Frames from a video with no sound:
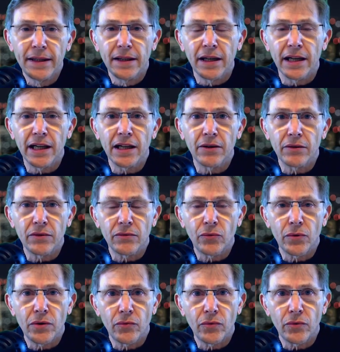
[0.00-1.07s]

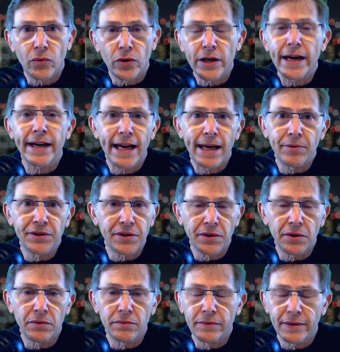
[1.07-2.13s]
We're not able
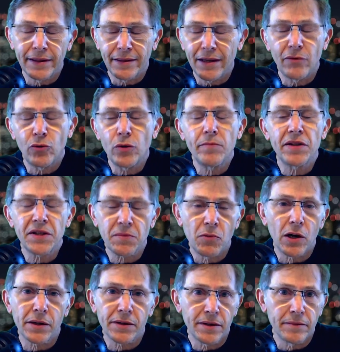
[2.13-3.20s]
to. It wouldn't be
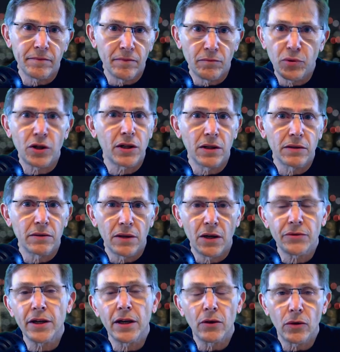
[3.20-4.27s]
smart to book a
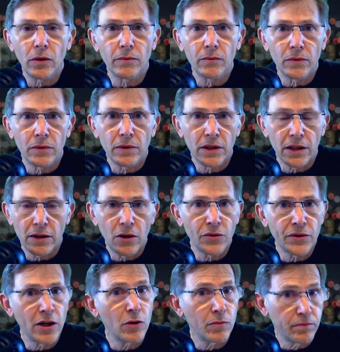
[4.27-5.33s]
hotel room,
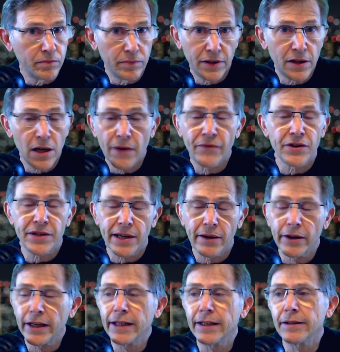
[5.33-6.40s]
hotel conference
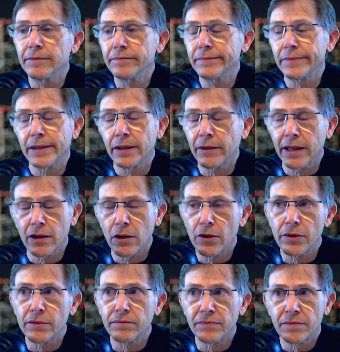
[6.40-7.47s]
area, and get all
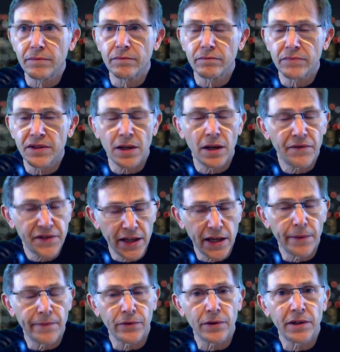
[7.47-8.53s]
the stuff set
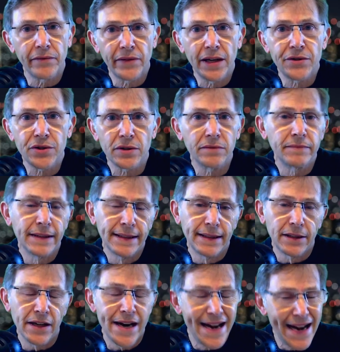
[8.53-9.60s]
up for a convention
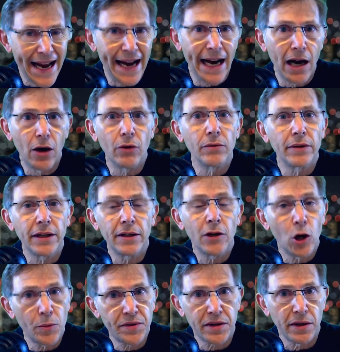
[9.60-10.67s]
now in
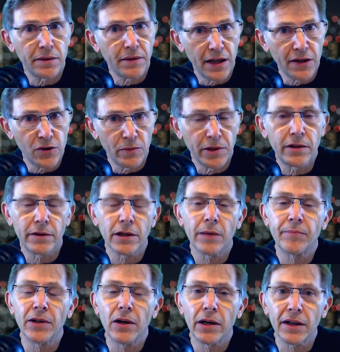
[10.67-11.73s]
hopes that things will be cleared up
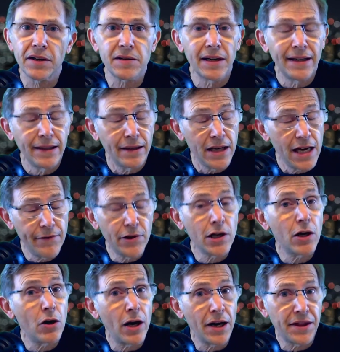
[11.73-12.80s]
in August. Even
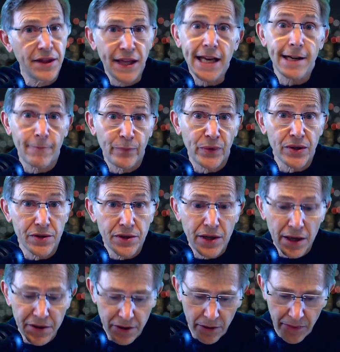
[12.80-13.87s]
though I think there's a
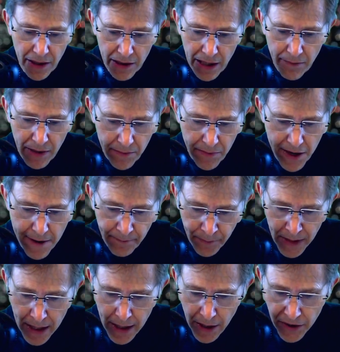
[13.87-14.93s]
chance they may be.
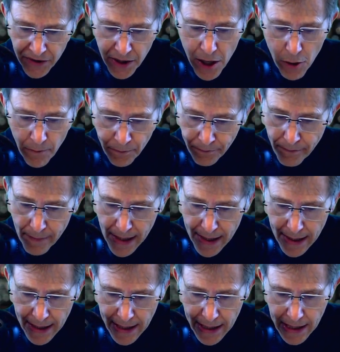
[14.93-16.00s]
So
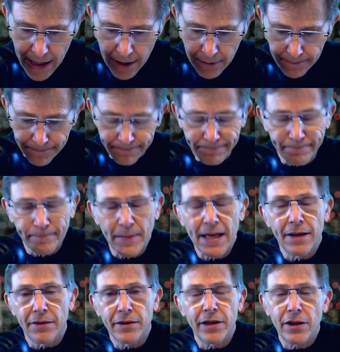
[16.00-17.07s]

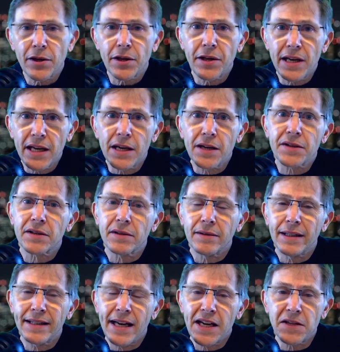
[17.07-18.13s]
the other thing is
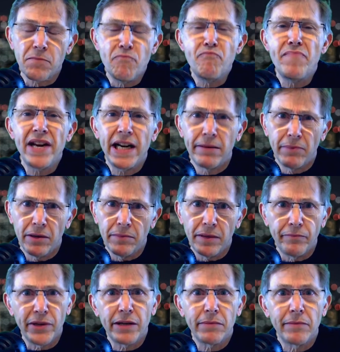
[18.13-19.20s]
it takes minimum
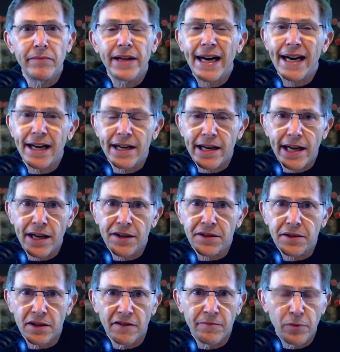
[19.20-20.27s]
90 days
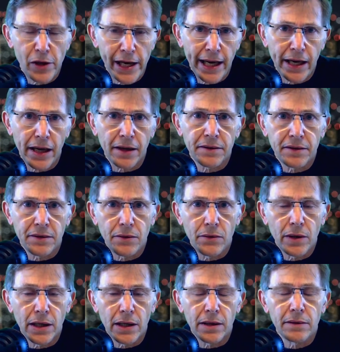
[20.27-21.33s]
of planning
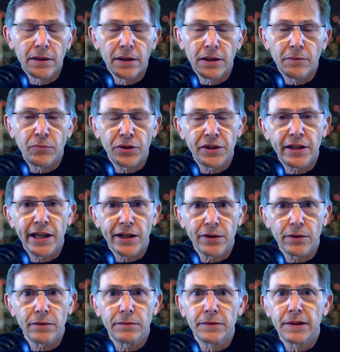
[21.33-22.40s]
to put
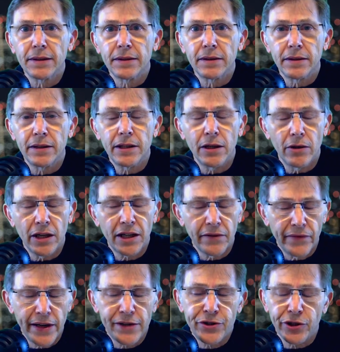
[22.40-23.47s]
together a
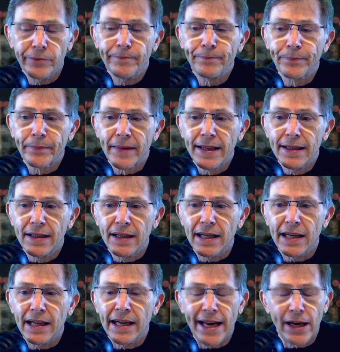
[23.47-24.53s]
convention.
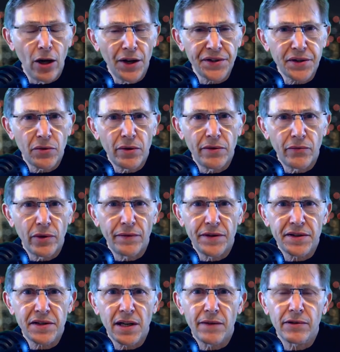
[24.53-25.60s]
And also, we've
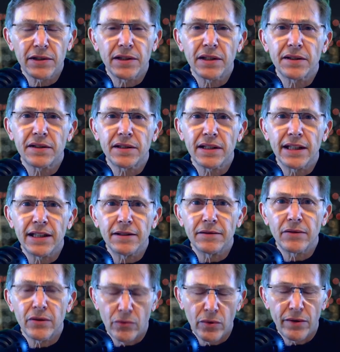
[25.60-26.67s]
discovered that
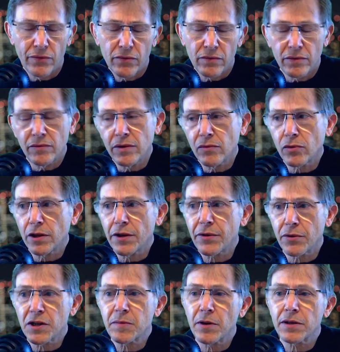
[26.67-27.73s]
we've really, through
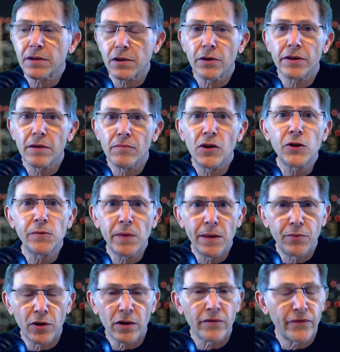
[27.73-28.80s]
experience, learned that most
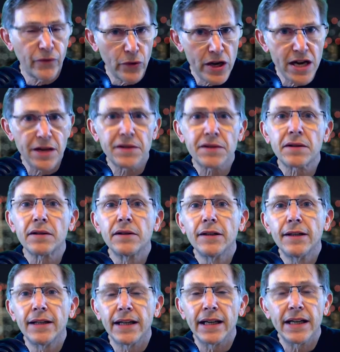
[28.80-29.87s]
people are freest
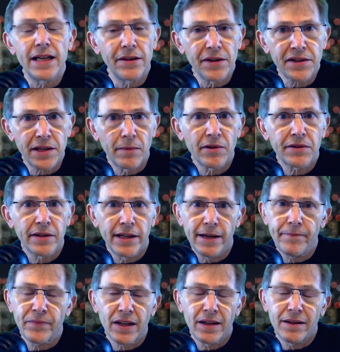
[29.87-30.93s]
in the
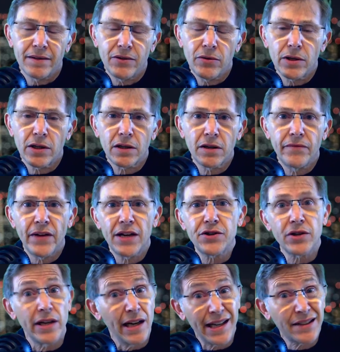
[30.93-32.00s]
summertime. Doing a
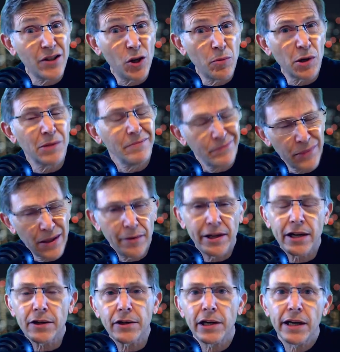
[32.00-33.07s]
convention in October, probably not
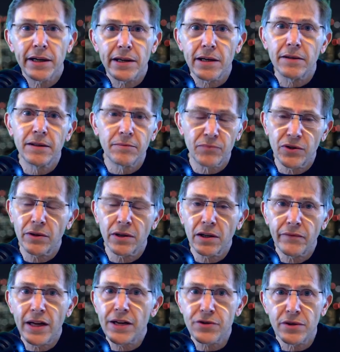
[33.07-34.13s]
a good idea. Doing
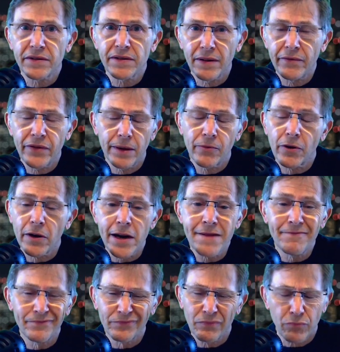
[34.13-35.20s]
conventions in February,
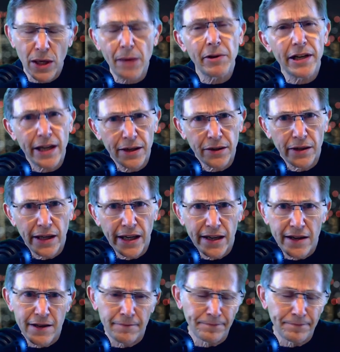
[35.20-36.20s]
probably not a good idea.